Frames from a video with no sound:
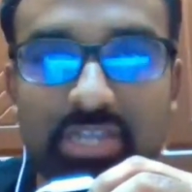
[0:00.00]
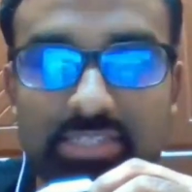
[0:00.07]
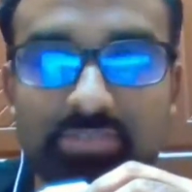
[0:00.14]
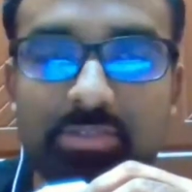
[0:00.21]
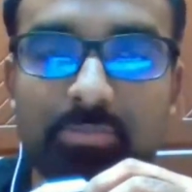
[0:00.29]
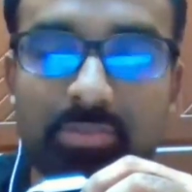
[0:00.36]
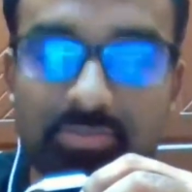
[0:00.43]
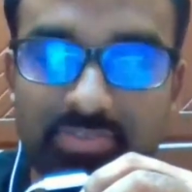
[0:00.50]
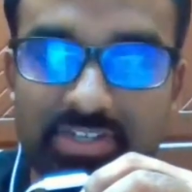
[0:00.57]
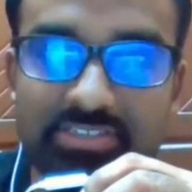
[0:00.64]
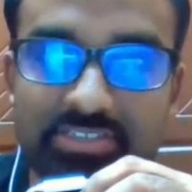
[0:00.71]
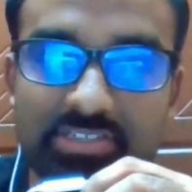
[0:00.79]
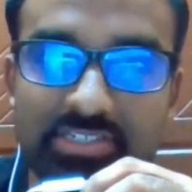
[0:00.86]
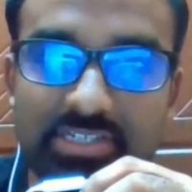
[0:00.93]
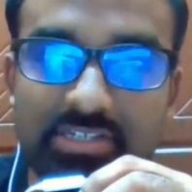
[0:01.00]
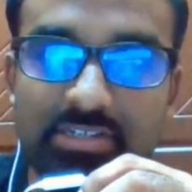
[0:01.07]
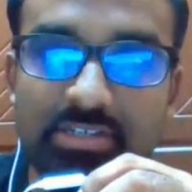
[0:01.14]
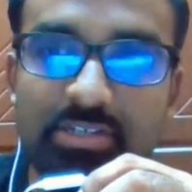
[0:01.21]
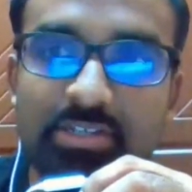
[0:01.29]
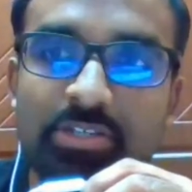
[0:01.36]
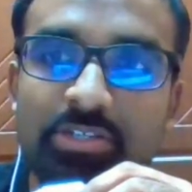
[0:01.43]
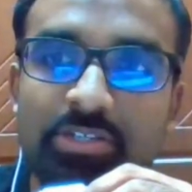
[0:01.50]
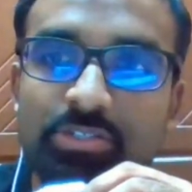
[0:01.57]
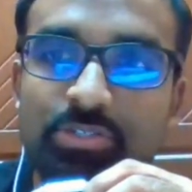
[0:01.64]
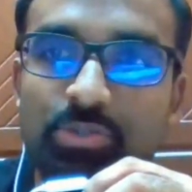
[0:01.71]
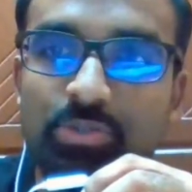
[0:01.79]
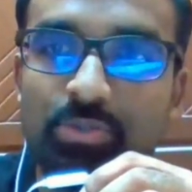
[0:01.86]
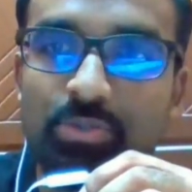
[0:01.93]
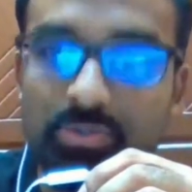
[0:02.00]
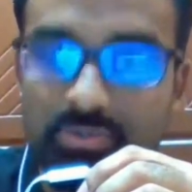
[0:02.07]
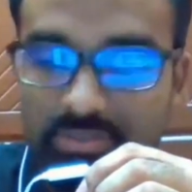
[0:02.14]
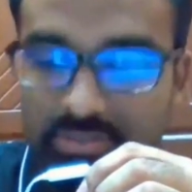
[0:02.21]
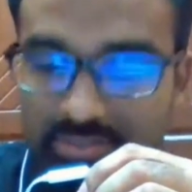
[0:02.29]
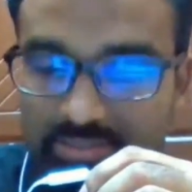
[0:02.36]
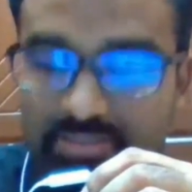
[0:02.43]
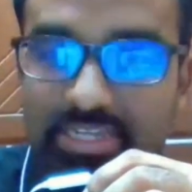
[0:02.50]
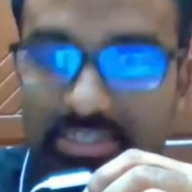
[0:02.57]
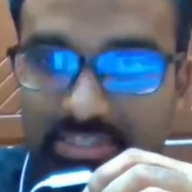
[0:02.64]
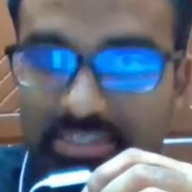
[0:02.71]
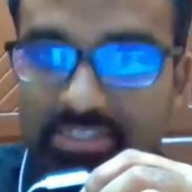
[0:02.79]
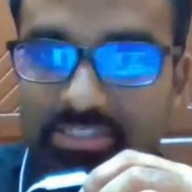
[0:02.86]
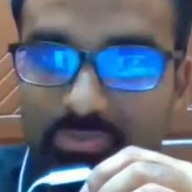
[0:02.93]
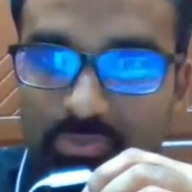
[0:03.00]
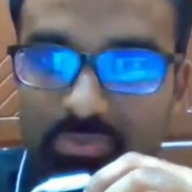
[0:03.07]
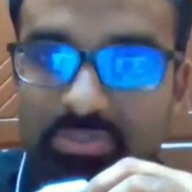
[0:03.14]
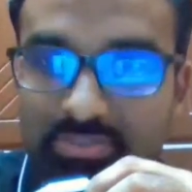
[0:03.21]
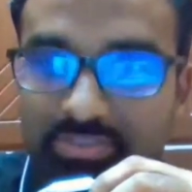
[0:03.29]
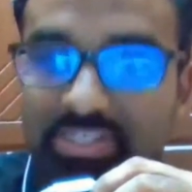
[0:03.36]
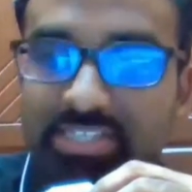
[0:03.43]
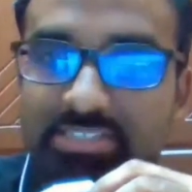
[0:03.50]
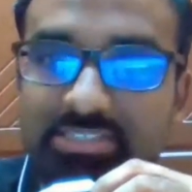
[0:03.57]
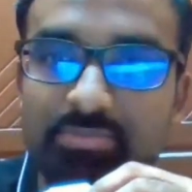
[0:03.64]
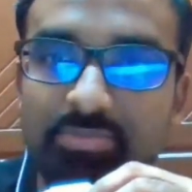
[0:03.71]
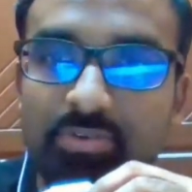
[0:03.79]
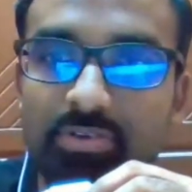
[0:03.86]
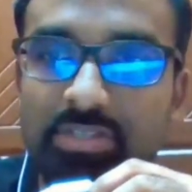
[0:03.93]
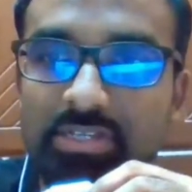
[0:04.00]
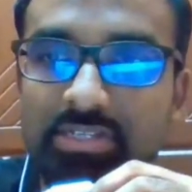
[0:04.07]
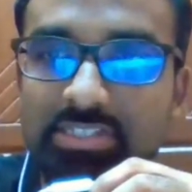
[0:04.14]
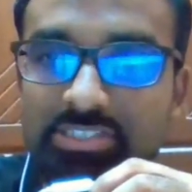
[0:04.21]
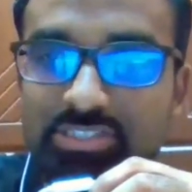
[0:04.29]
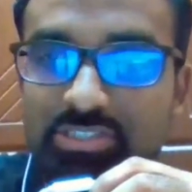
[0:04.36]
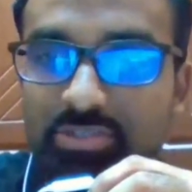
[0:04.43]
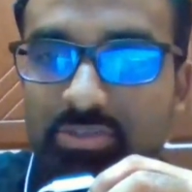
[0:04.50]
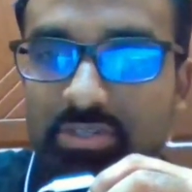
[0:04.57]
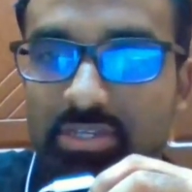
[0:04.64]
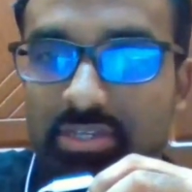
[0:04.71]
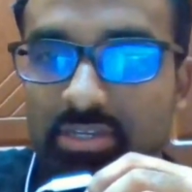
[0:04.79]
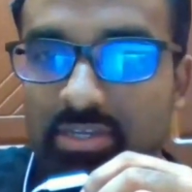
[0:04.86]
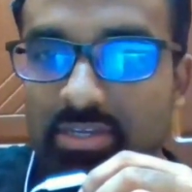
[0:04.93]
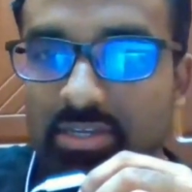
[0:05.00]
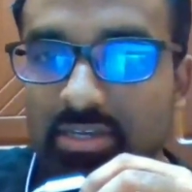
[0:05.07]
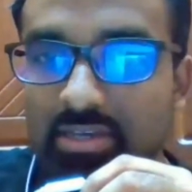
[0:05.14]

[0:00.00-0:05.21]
So that is the reason for the distinction there.